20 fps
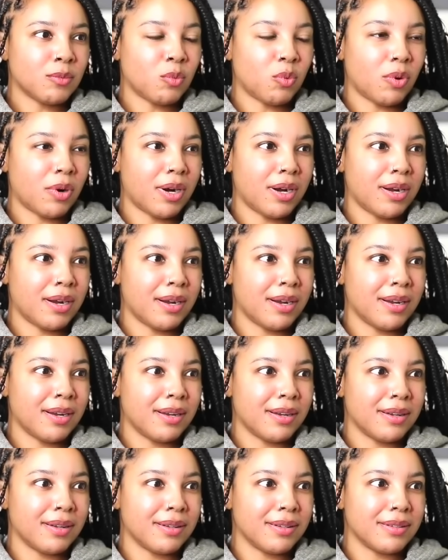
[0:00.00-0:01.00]
No, right.
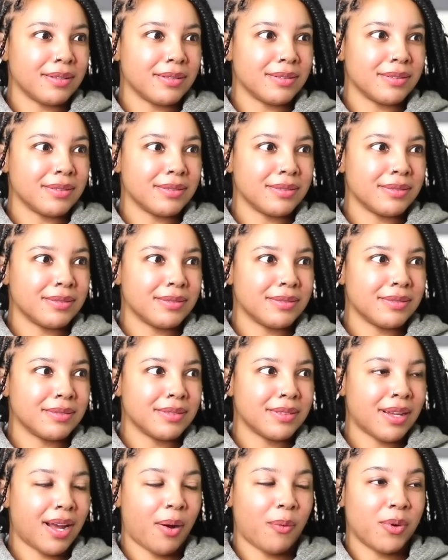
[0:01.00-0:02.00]

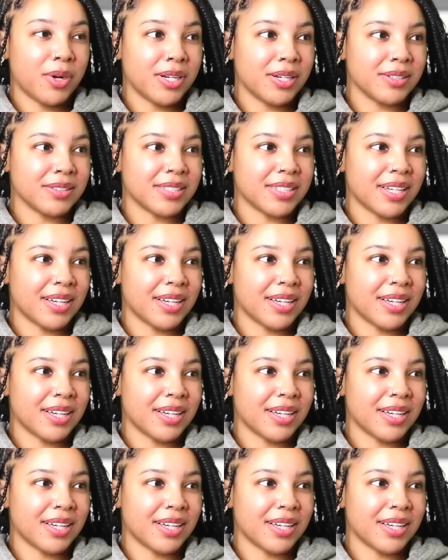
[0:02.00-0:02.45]
I wasn't gonna say